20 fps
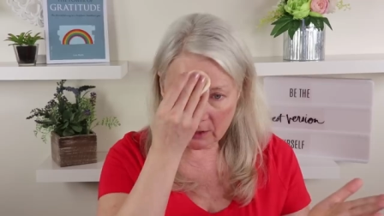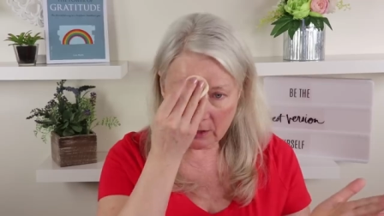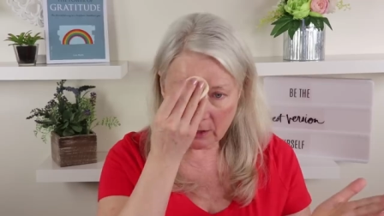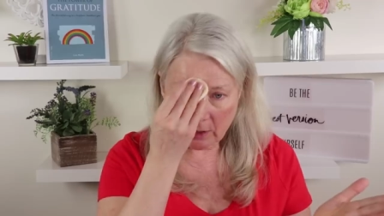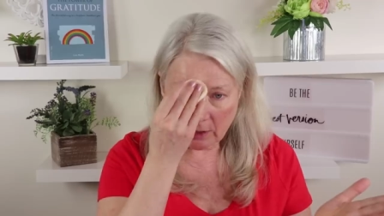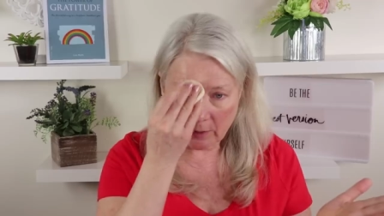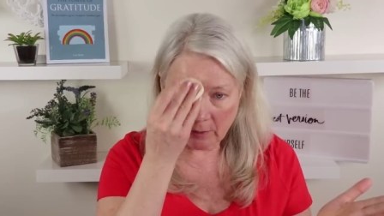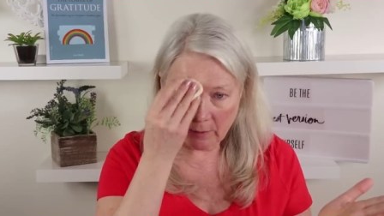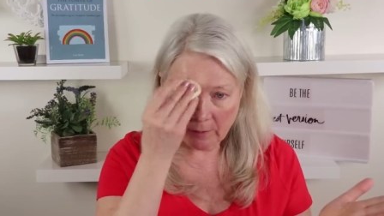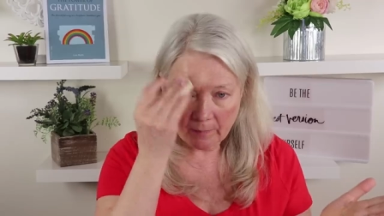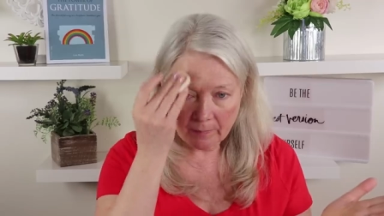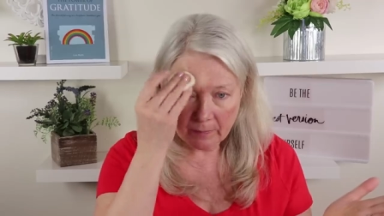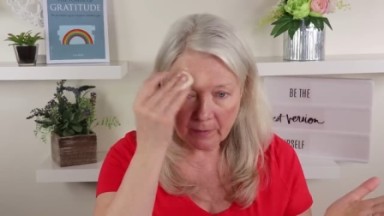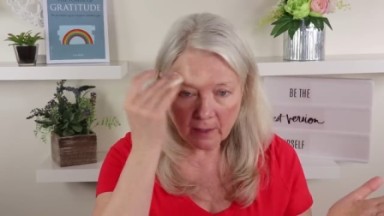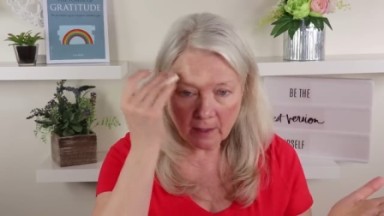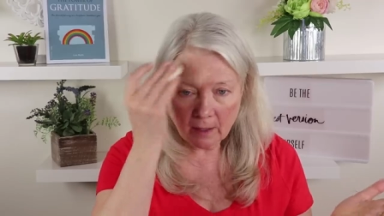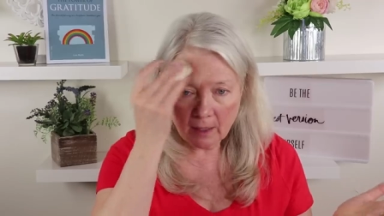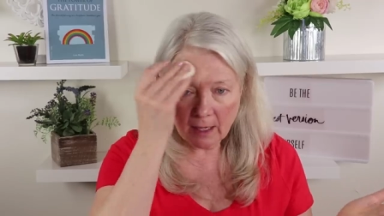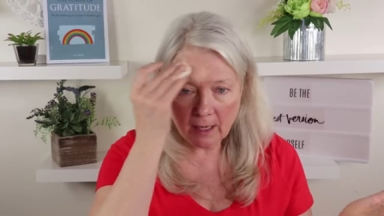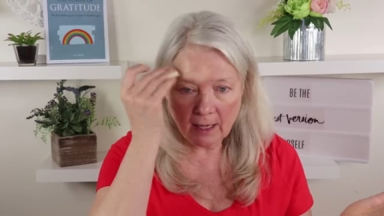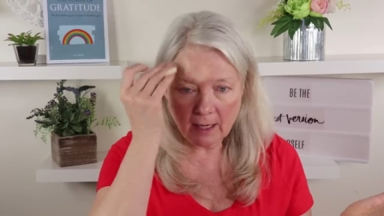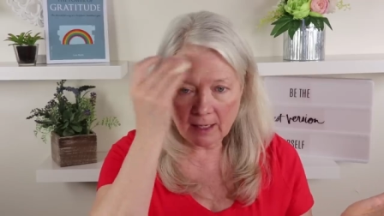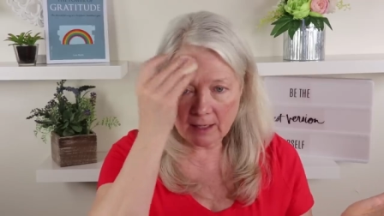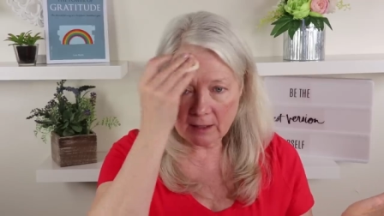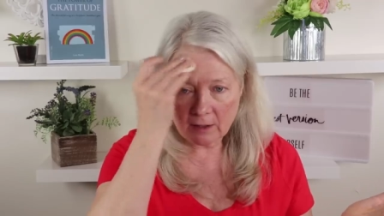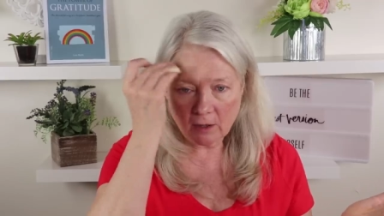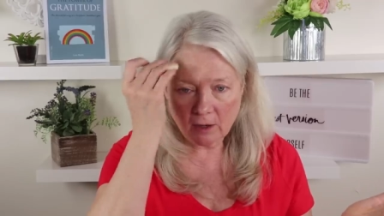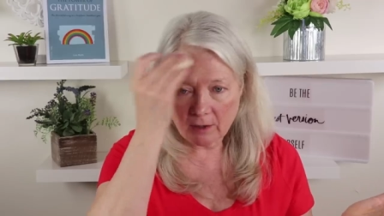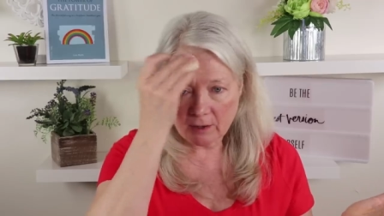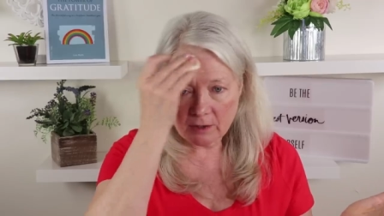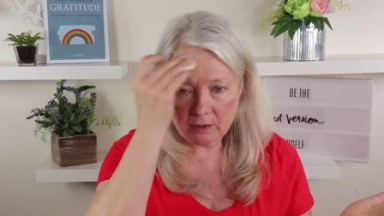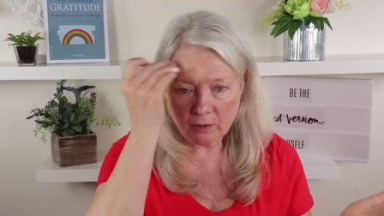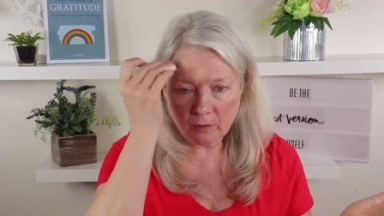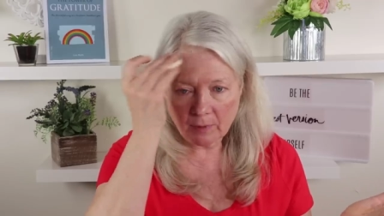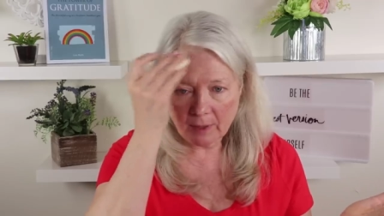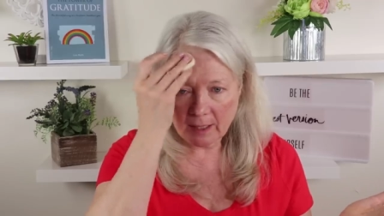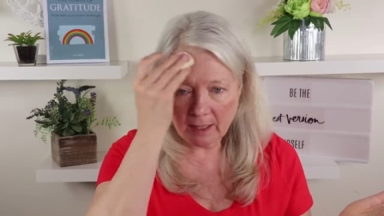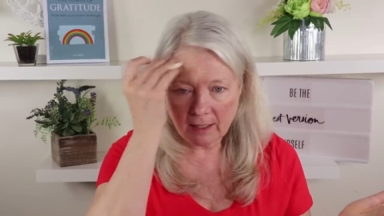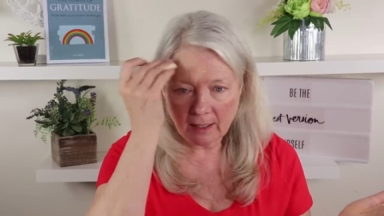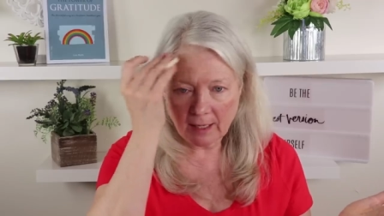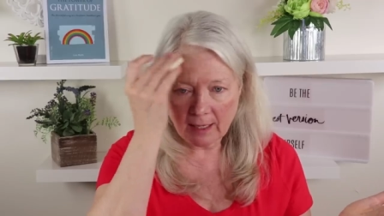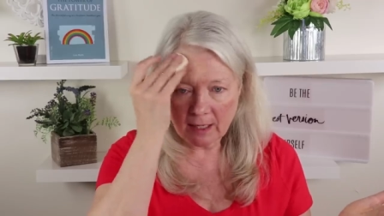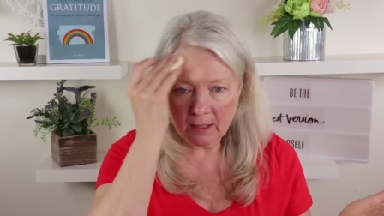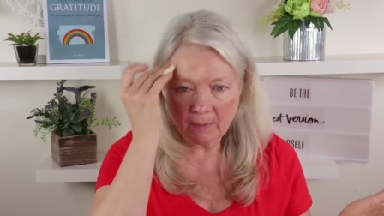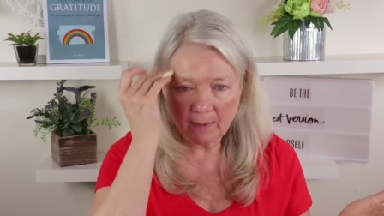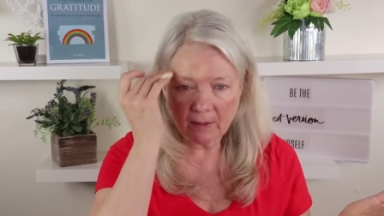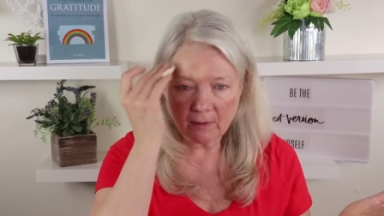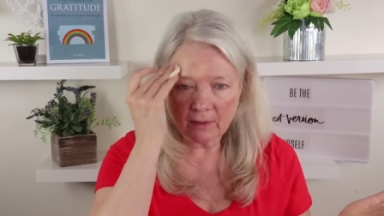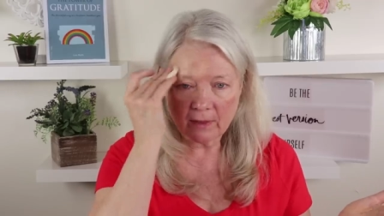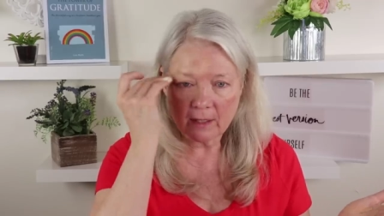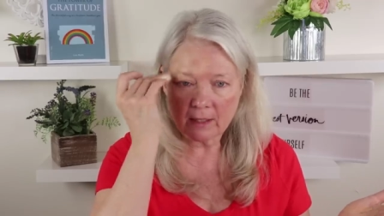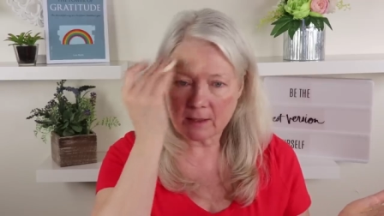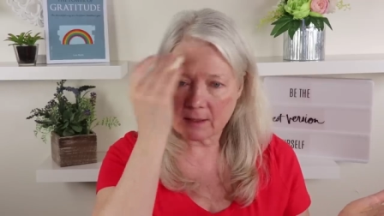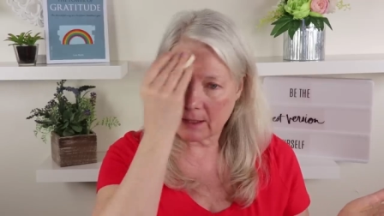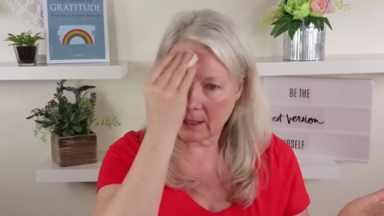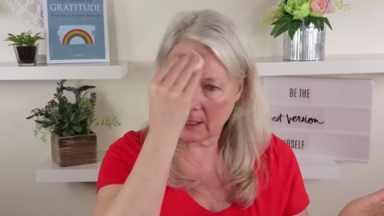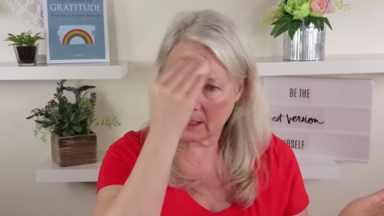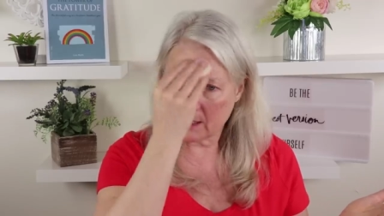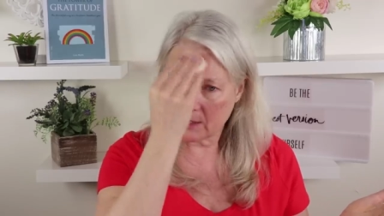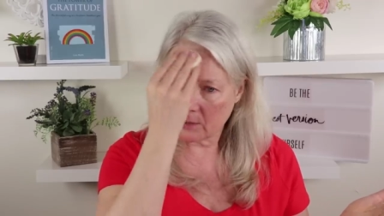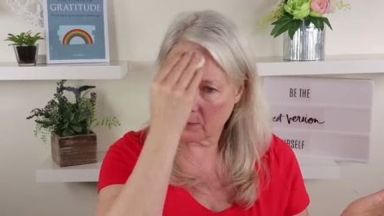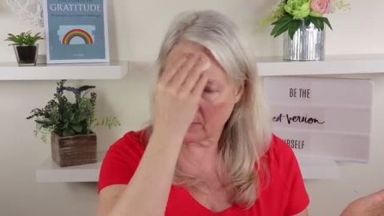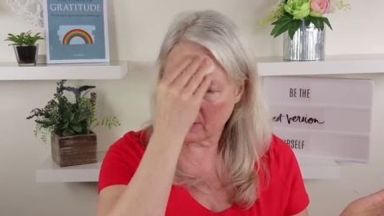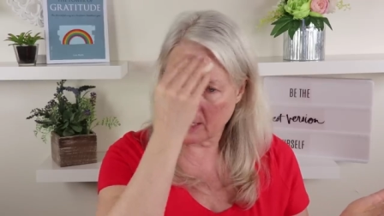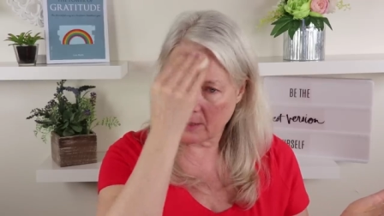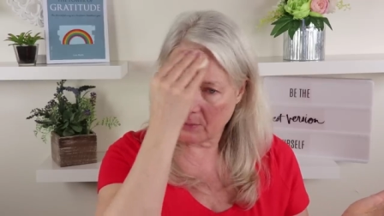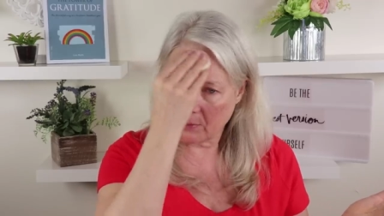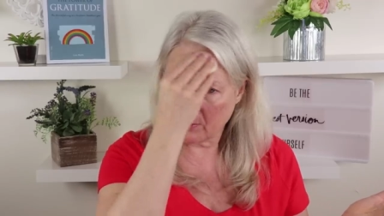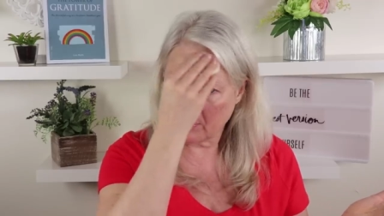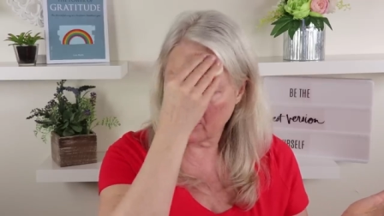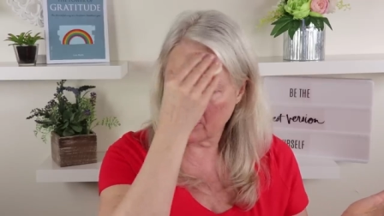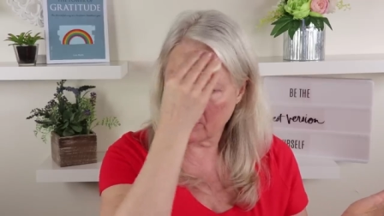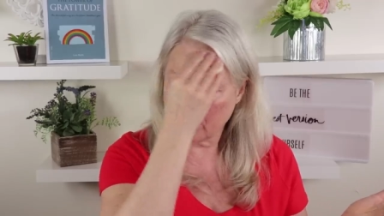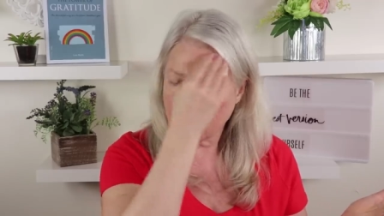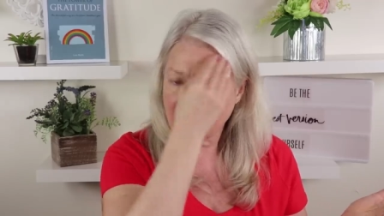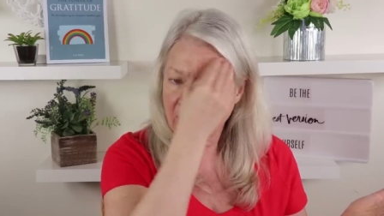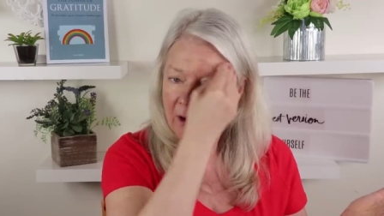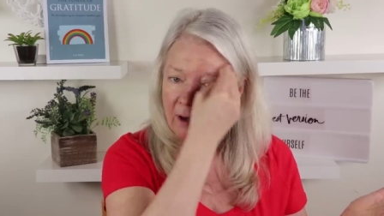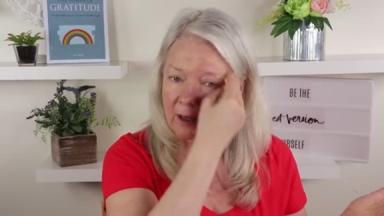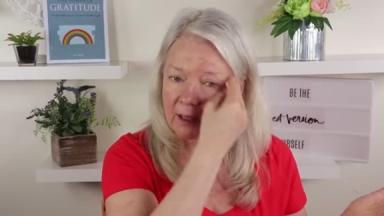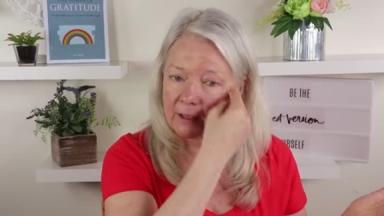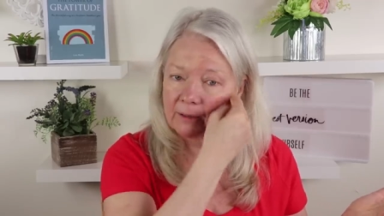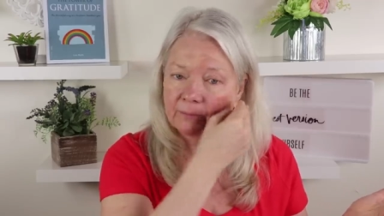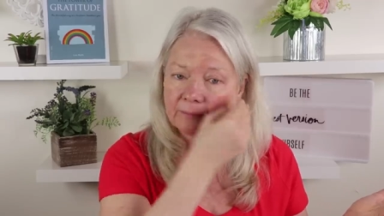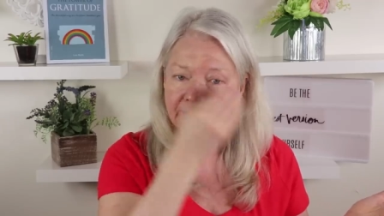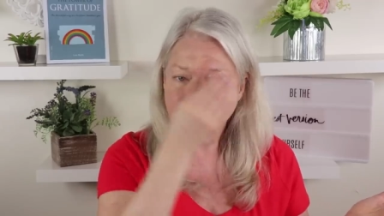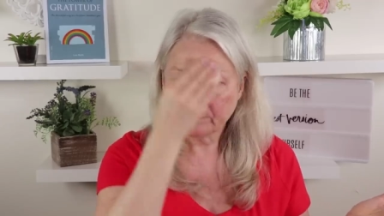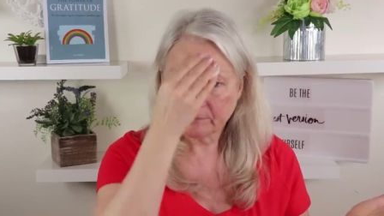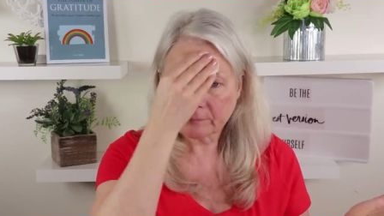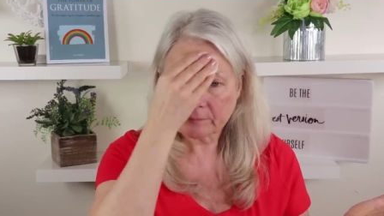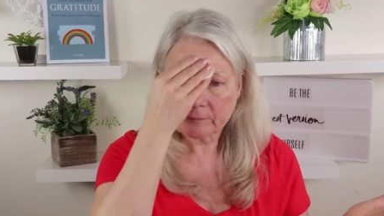So, and also what I like about this is when I put it on,